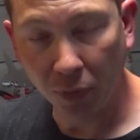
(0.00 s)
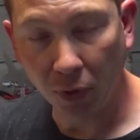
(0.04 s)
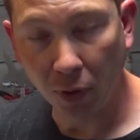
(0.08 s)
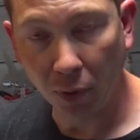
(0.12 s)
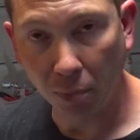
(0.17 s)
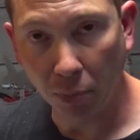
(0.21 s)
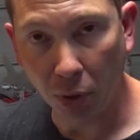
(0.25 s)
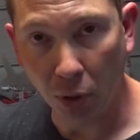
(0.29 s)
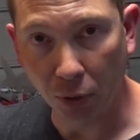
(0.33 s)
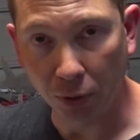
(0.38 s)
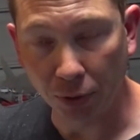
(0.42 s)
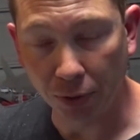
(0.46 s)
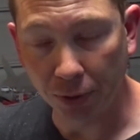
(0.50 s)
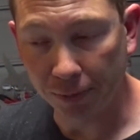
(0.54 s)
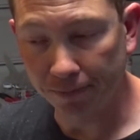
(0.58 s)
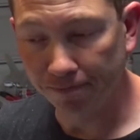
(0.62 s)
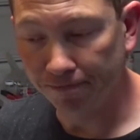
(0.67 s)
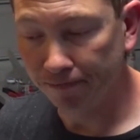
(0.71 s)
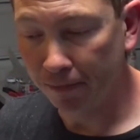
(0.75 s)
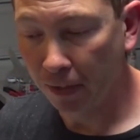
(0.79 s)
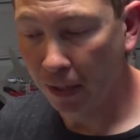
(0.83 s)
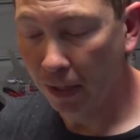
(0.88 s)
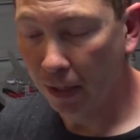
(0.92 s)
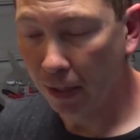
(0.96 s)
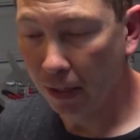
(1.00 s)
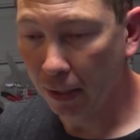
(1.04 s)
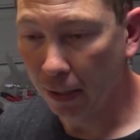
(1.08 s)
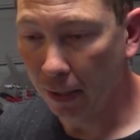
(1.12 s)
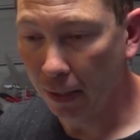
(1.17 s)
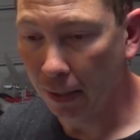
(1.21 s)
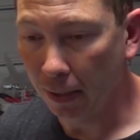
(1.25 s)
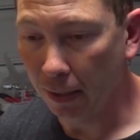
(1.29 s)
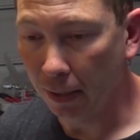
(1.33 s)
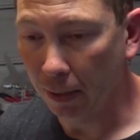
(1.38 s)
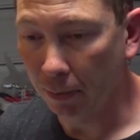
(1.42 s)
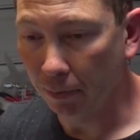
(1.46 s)
bolt.
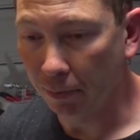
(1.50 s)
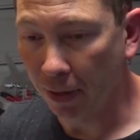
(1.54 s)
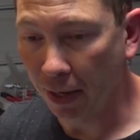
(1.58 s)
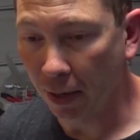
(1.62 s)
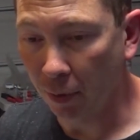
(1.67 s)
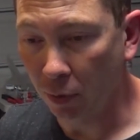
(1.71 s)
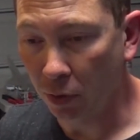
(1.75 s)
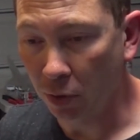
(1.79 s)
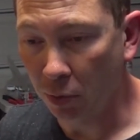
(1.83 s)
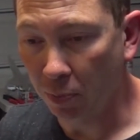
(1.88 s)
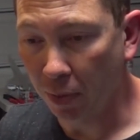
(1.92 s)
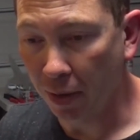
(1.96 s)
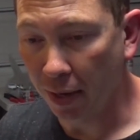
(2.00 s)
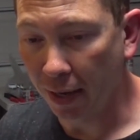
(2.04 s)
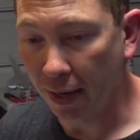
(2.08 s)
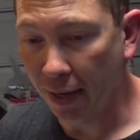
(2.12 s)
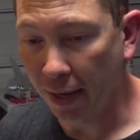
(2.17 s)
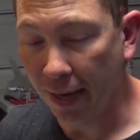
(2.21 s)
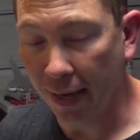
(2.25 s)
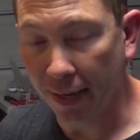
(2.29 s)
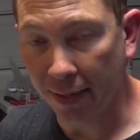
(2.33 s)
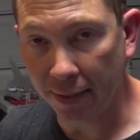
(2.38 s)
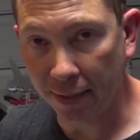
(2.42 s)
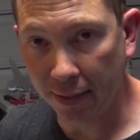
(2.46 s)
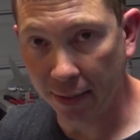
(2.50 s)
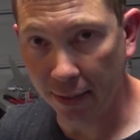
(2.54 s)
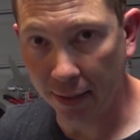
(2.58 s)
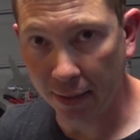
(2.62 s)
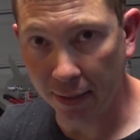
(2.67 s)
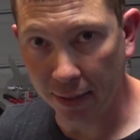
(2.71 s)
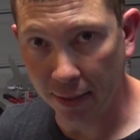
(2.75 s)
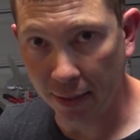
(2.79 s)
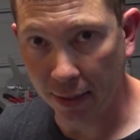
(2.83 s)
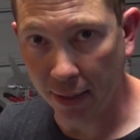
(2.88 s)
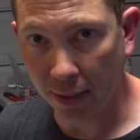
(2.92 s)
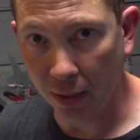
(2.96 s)
That was by
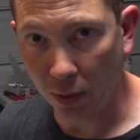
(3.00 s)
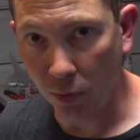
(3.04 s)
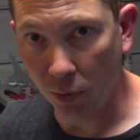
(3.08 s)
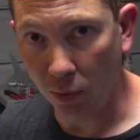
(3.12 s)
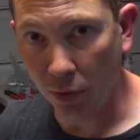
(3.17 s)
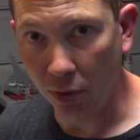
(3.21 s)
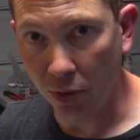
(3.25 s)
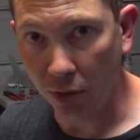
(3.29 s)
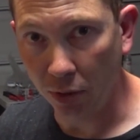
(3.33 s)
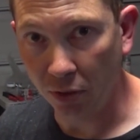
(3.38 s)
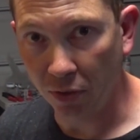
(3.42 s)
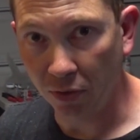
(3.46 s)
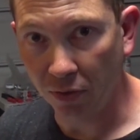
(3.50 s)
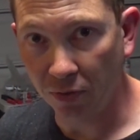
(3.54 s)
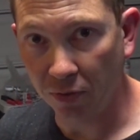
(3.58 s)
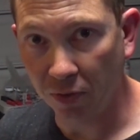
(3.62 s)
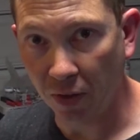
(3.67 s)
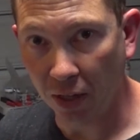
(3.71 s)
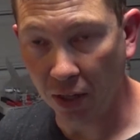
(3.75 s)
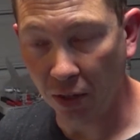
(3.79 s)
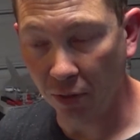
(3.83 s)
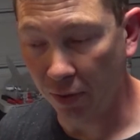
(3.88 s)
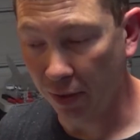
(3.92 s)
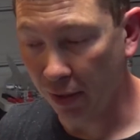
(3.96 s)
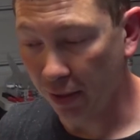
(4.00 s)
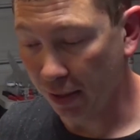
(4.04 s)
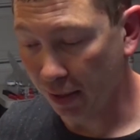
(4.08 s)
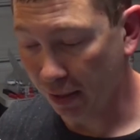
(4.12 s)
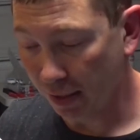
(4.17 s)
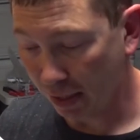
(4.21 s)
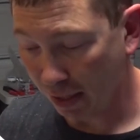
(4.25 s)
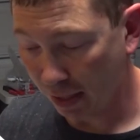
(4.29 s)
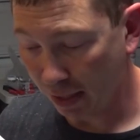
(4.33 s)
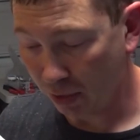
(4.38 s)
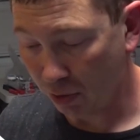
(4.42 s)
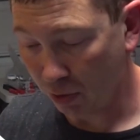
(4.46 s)
accident. I was following the
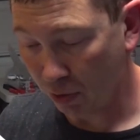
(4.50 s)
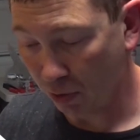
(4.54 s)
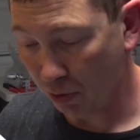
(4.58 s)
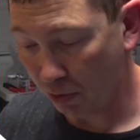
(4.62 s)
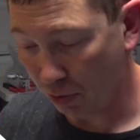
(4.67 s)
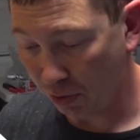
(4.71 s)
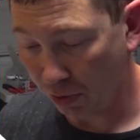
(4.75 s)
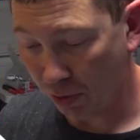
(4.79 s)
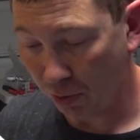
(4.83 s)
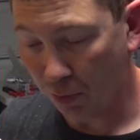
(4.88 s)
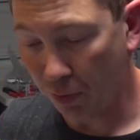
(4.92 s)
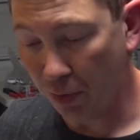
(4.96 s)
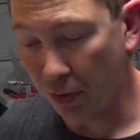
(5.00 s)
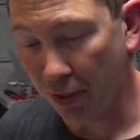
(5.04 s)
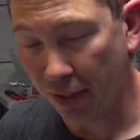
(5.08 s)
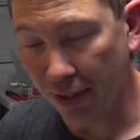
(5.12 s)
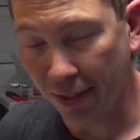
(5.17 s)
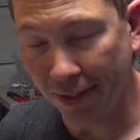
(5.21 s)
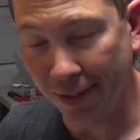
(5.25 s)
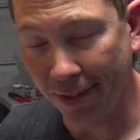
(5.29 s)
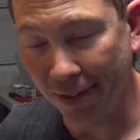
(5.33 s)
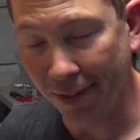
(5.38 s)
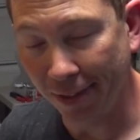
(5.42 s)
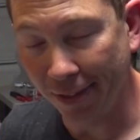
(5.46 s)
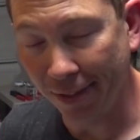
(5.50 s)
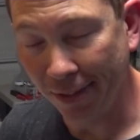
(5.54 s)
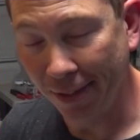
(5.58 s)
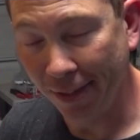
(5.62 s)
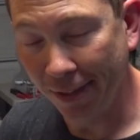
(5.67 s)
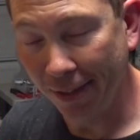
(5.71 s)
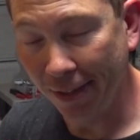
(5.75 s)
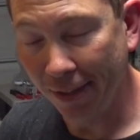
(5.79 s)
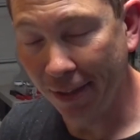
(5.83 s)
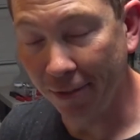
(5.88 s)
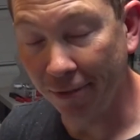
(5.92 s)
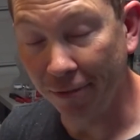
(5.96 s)
size hole that was in
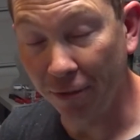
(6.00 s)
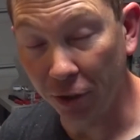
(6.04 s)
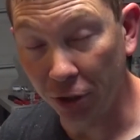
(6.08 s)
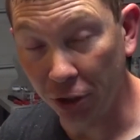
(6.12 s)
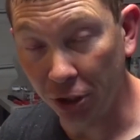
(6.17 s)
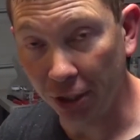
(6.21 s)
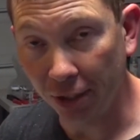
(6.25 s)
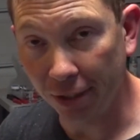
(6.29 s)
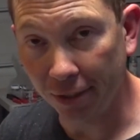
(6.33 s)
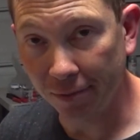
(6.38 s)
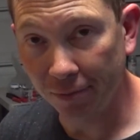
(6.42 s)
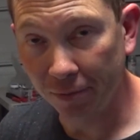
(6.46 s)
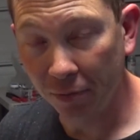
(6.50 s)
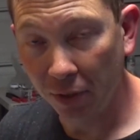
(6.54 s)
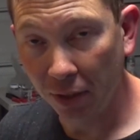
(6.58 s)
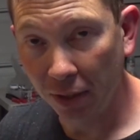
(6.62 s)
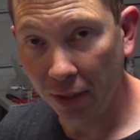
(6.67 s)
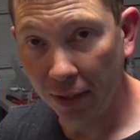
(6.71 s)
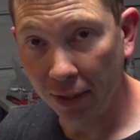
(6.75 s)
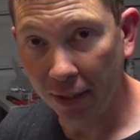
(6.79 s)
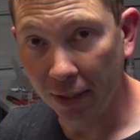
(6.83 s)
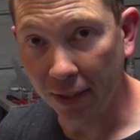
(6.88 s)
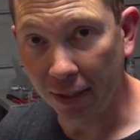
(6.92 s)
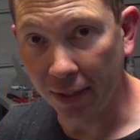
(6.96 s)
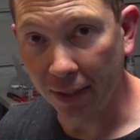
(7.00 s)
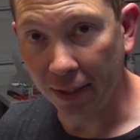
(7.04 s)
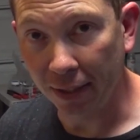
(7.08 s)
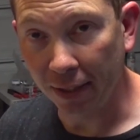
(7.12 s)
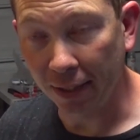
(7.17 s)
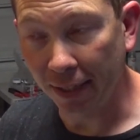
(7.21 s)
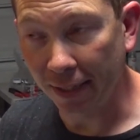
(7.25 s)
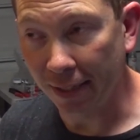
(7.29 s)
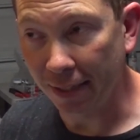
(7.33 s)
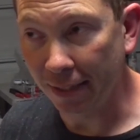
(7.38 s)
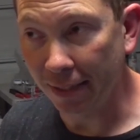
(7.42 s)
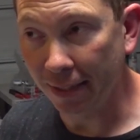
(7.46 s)
the foot shell, and
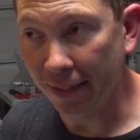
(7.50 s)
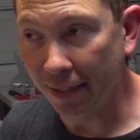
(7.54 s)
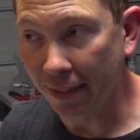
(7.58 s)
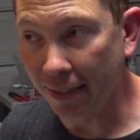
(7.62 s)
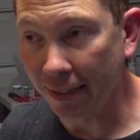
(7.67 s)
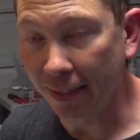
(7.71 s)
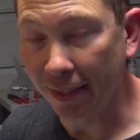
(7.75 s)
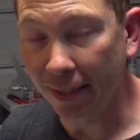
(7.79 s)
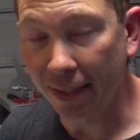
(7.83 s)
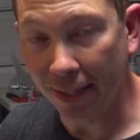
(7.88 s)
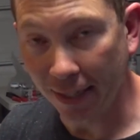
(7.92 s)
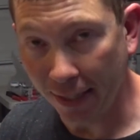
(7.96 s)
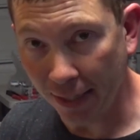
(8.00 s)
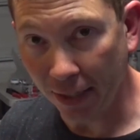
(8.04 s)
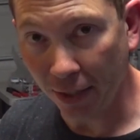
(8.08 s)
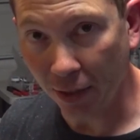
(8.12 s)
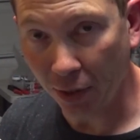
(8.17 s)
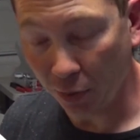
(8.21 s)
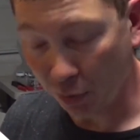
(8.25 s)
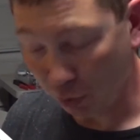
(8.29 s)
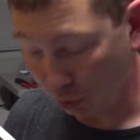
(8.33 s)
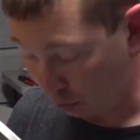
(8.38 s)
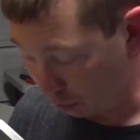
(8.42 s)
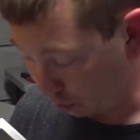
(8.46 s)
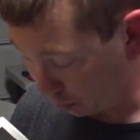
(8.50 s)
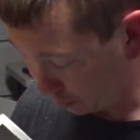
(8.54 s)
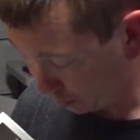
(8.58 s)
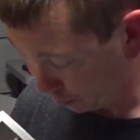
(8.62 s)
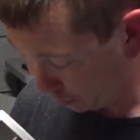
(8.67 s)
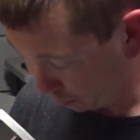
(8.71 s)
I didn't think it through,